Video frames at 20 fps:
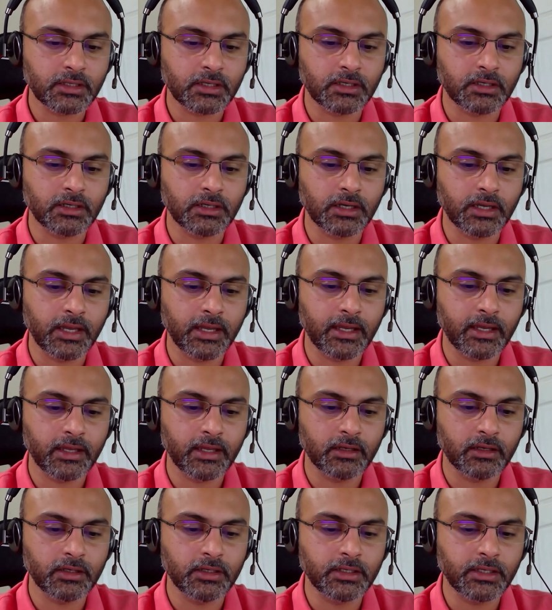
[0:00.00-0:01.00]

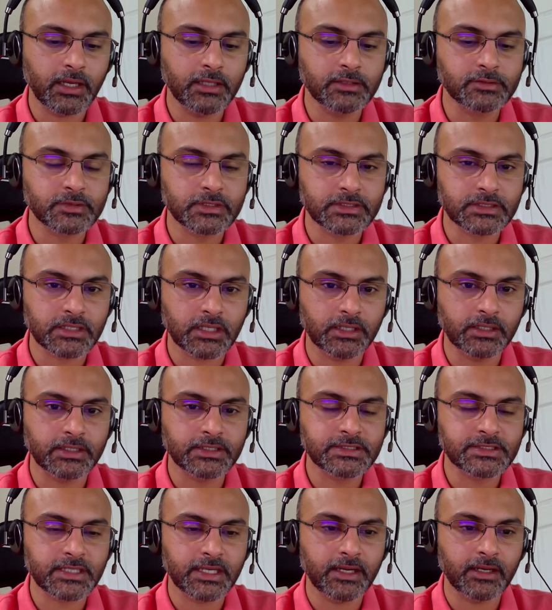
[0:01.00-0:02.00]
and it helps us
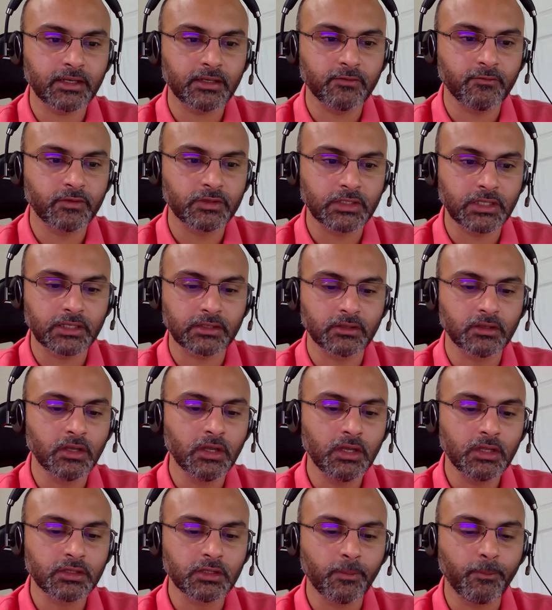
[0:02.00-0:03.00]
understand that
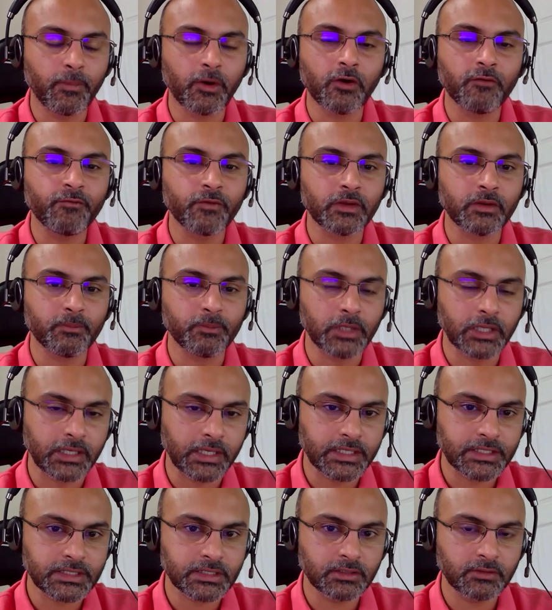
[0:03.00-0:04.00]
the perf
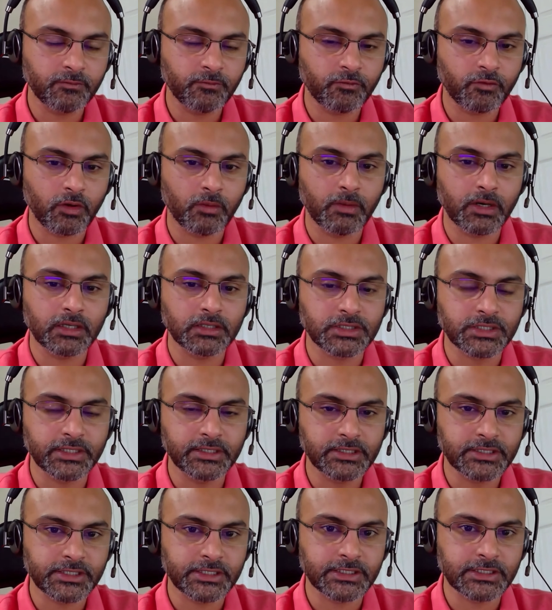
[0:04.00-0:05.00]
implication from our
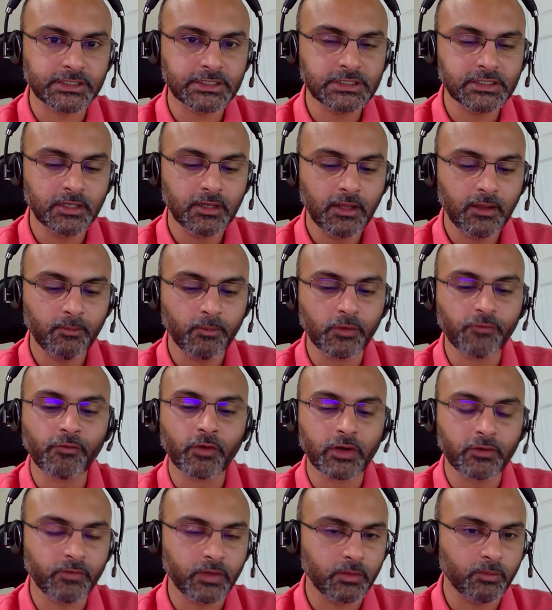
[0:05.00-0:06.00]
JIT changes
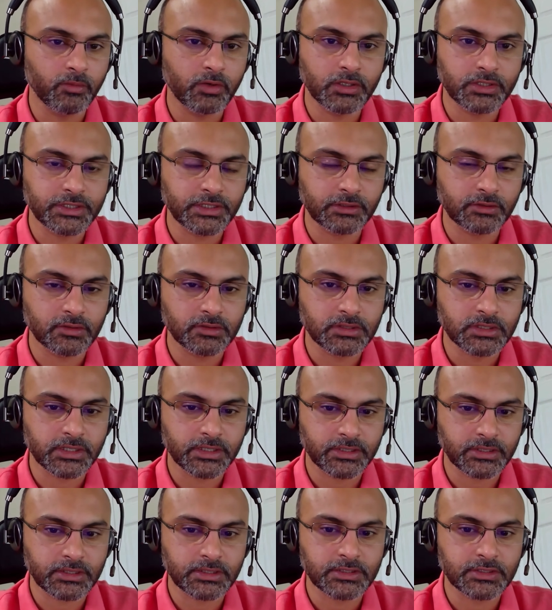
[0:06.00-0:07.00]
before even merging those
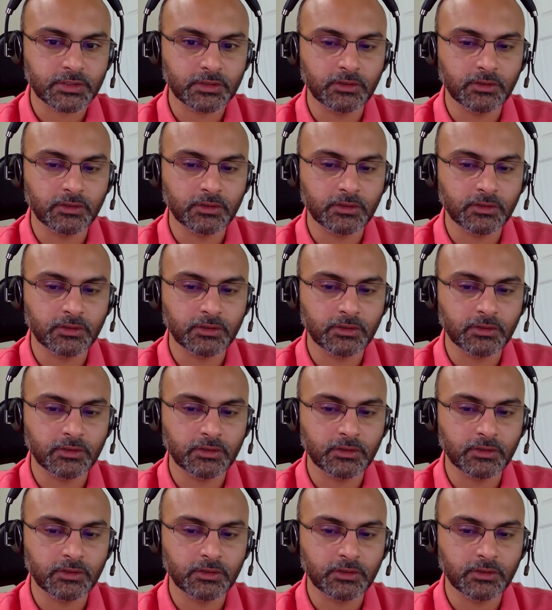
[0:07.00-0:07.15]
changes.